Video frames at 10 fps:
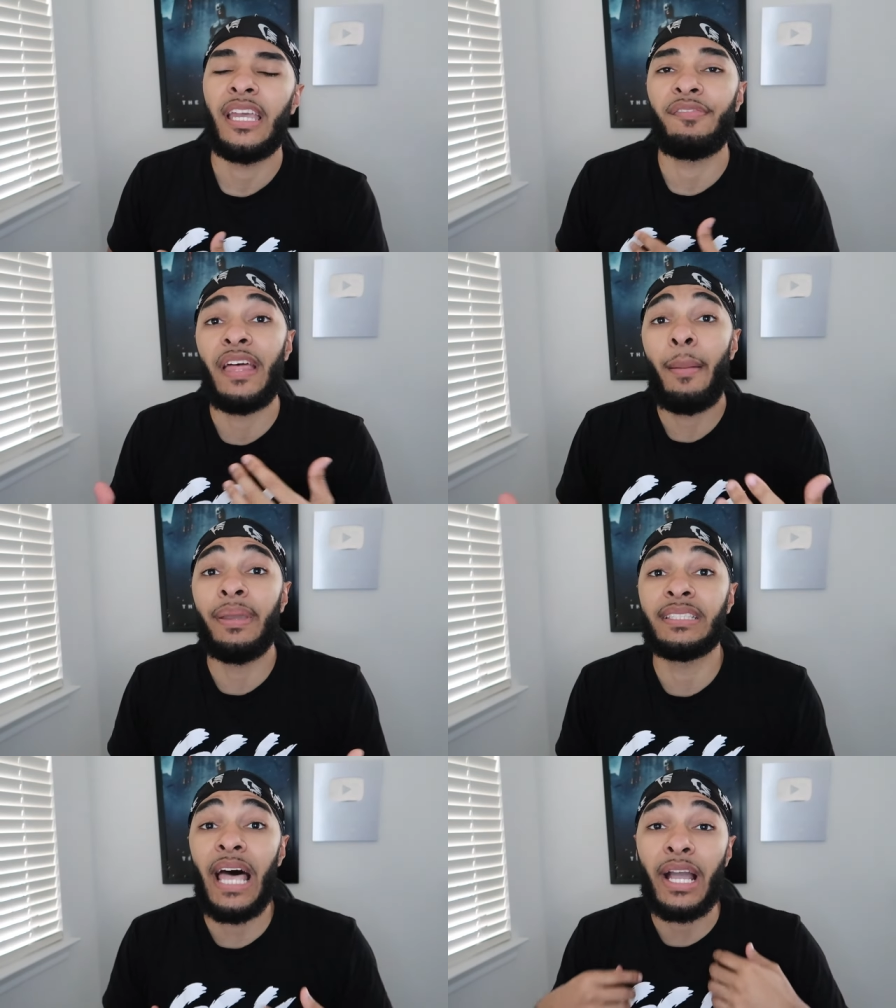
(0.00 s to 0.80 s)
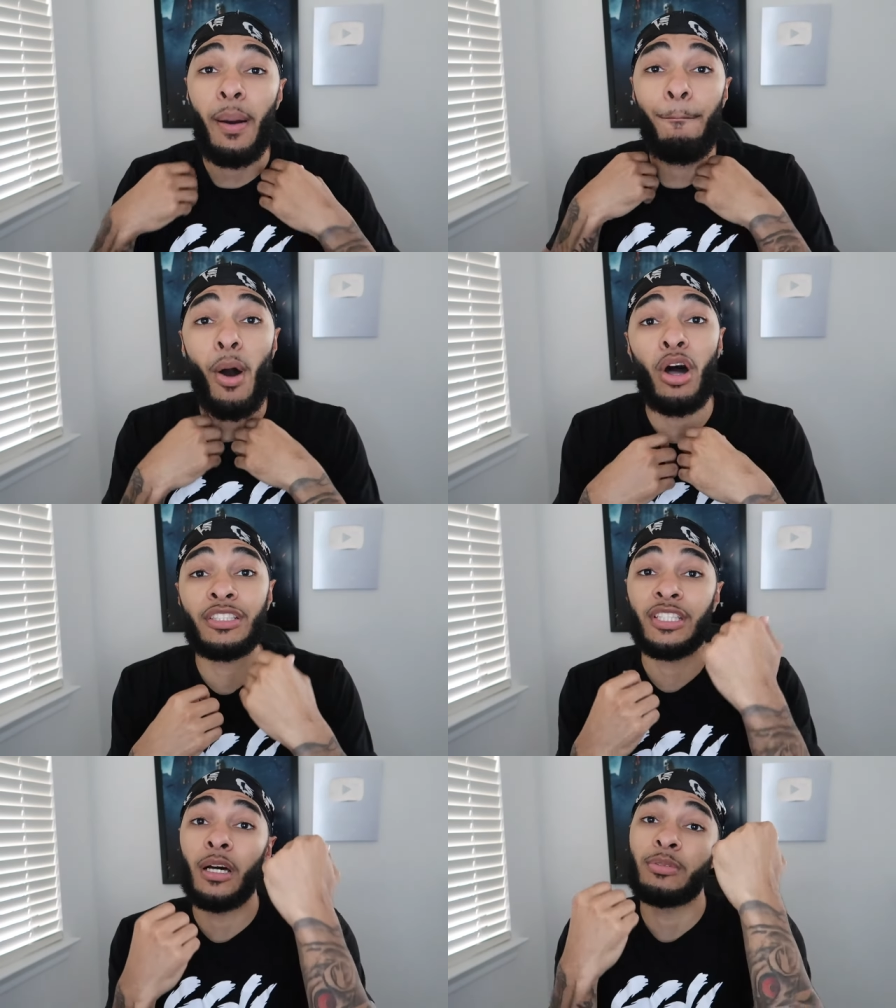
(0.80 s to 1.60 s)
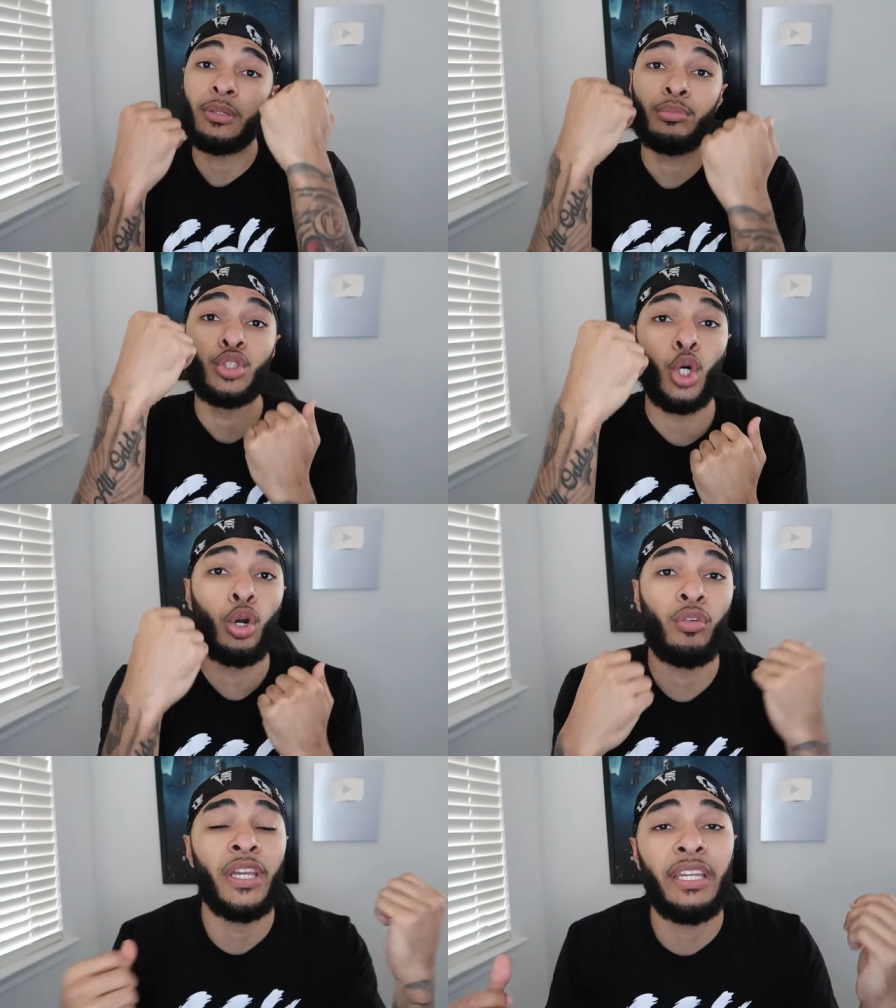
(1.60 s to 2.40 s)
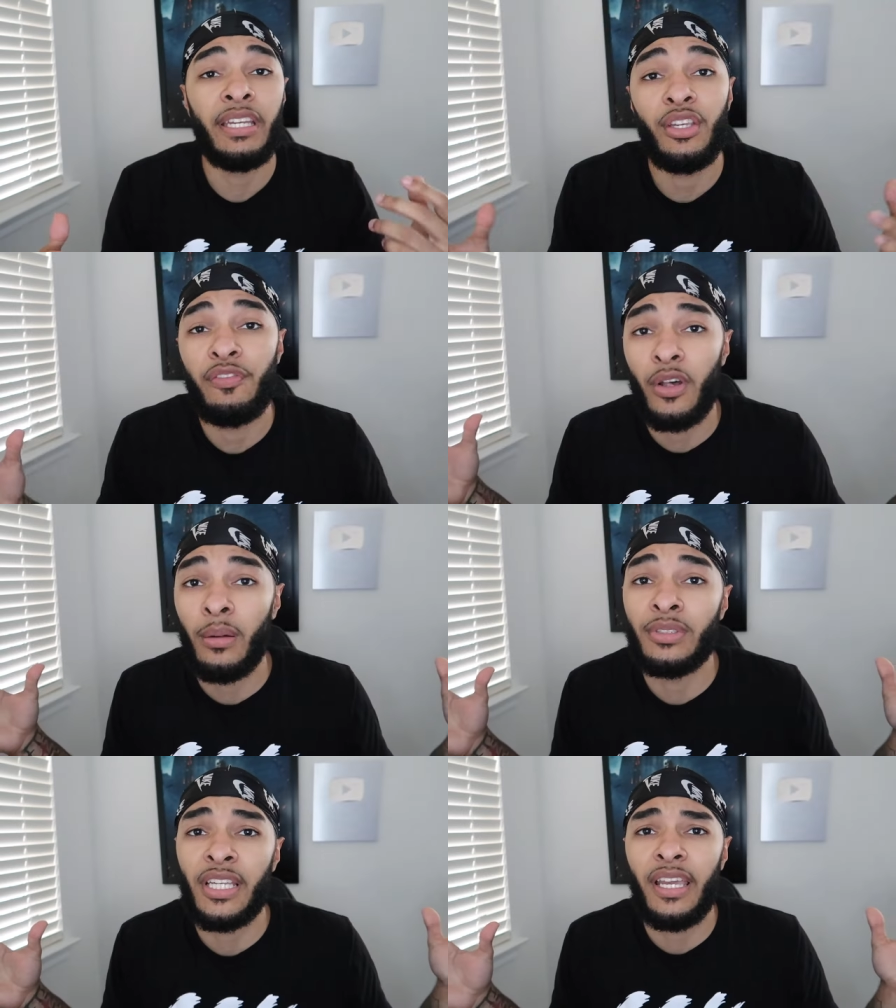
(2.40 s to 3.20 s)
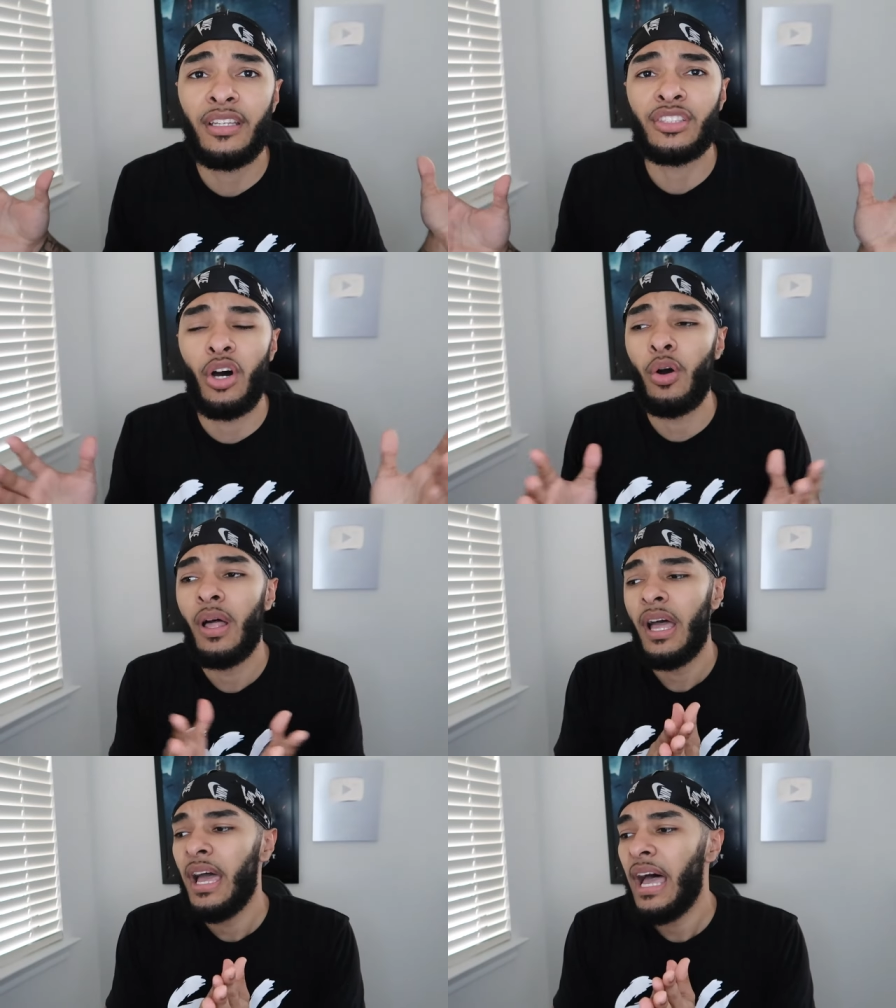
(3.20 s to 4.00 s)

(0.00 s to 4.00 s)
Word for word: if that means I could boss up some jewelry. You feel what I'm saying? So